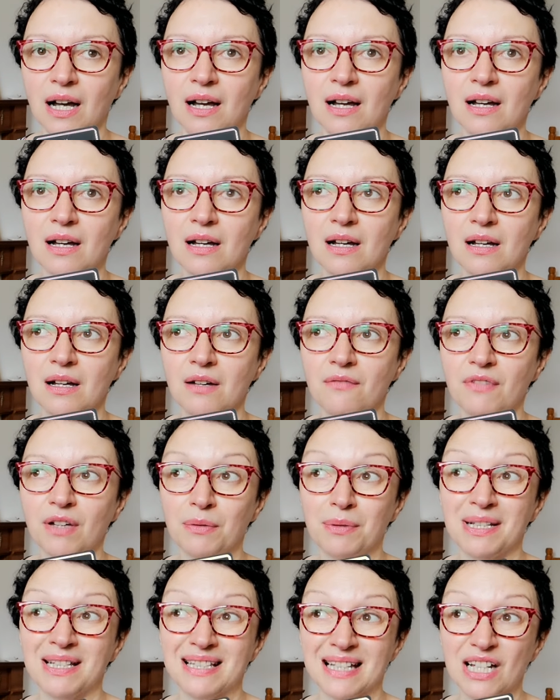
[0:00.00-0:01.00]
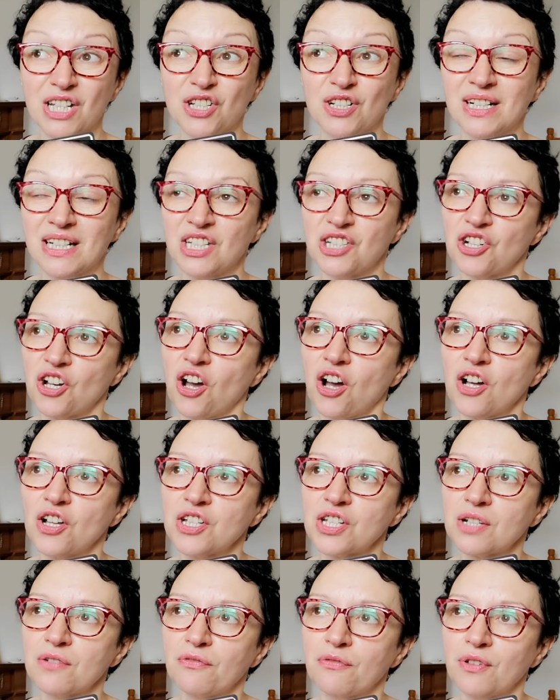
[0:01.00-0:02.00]
uh, very sexually
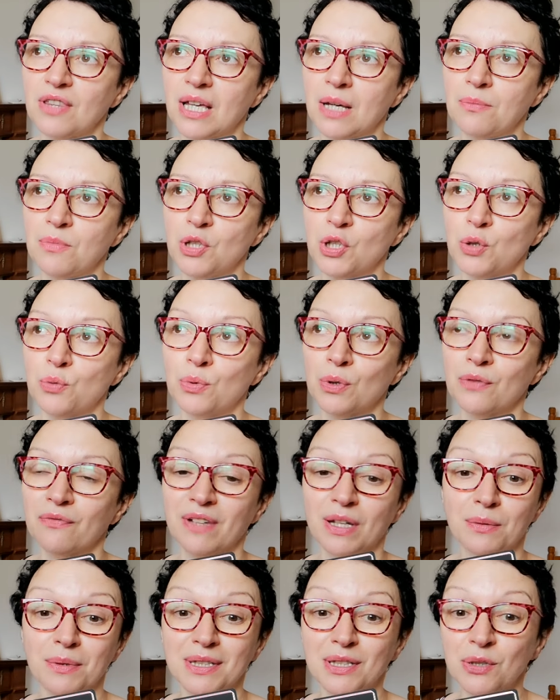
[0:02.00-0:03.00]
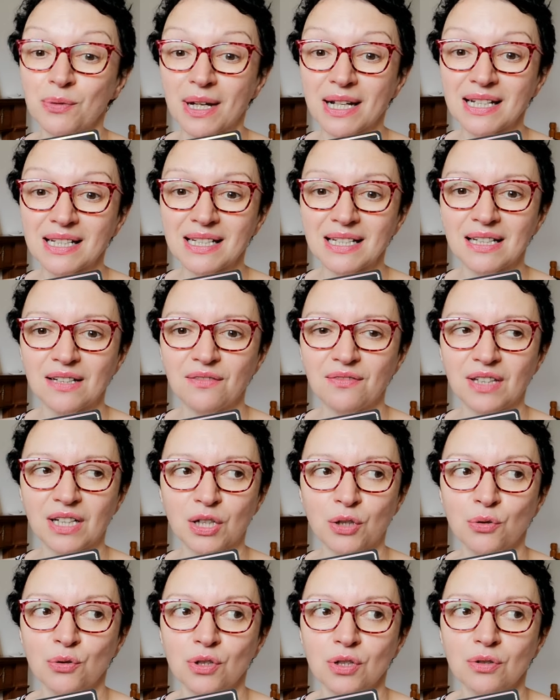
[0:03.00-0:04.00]
charged. For them, you were very attractive. They
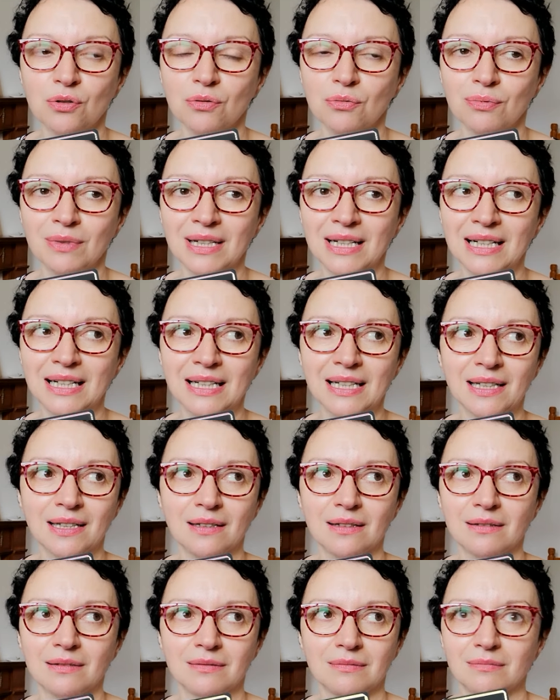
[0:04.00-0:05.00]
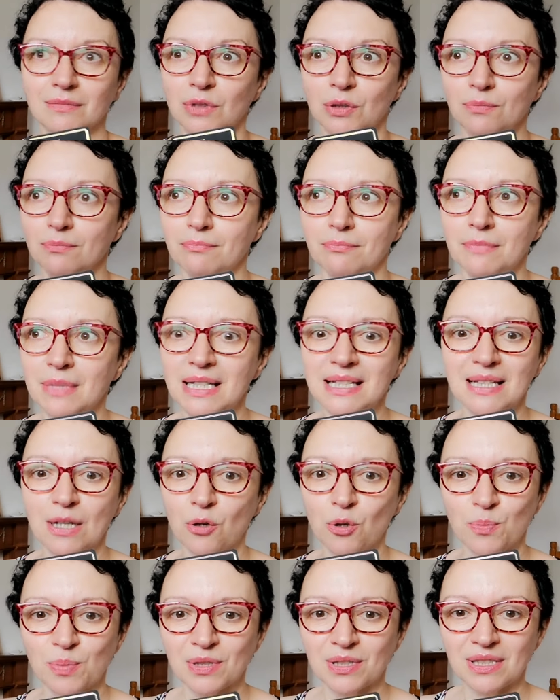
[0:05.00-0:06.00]
couldn't really miss that
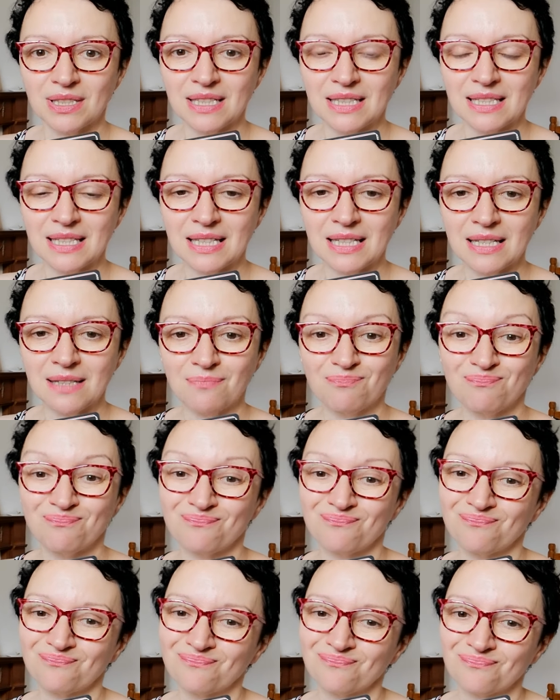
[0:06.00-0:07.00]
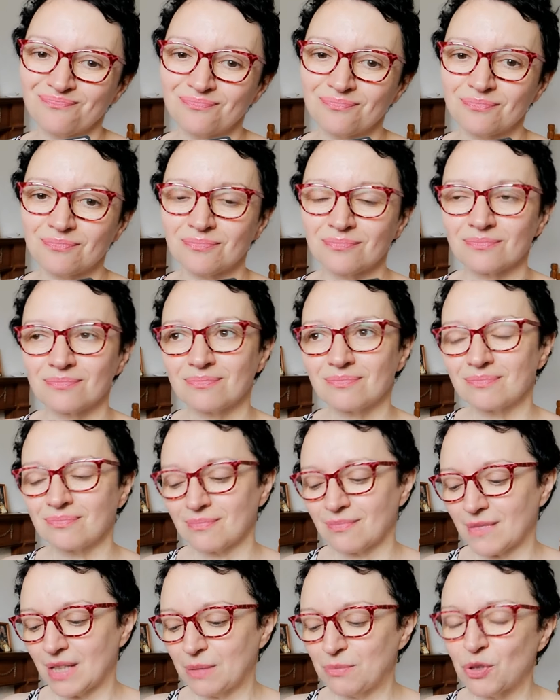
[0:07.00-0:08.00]
opportunity.
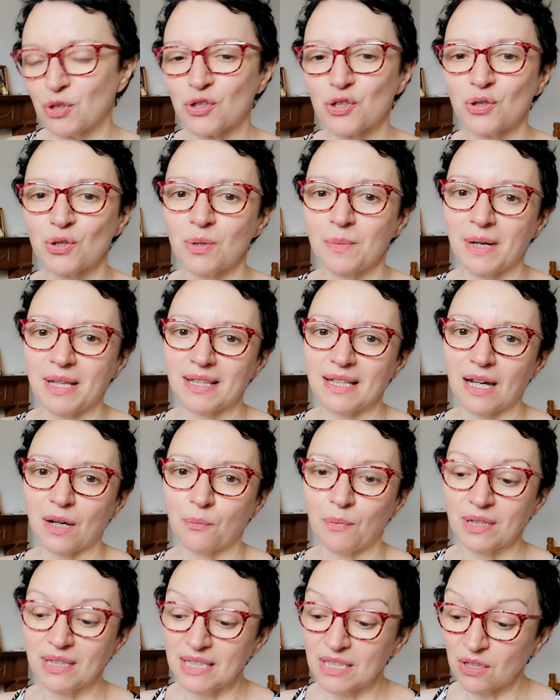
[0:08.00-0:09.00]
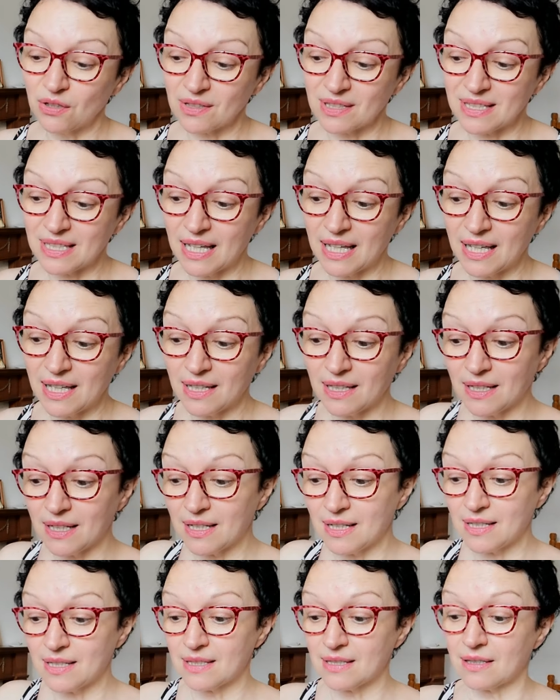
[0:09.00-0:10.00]
I'm not sure about that. What they're not saying
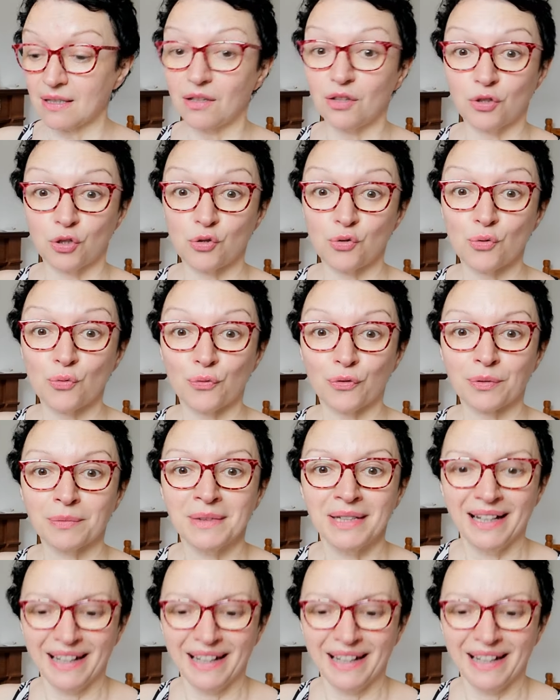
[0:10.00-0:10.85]
is the truth.